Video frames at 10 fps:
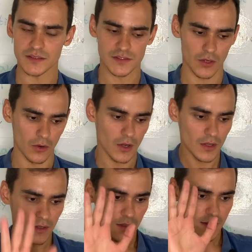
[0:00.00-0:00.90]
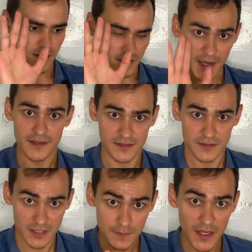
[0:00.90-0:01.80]
So yes,
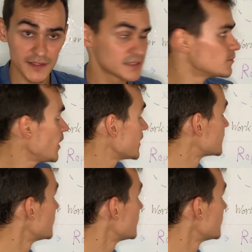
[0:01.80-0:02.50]
keep that in mind.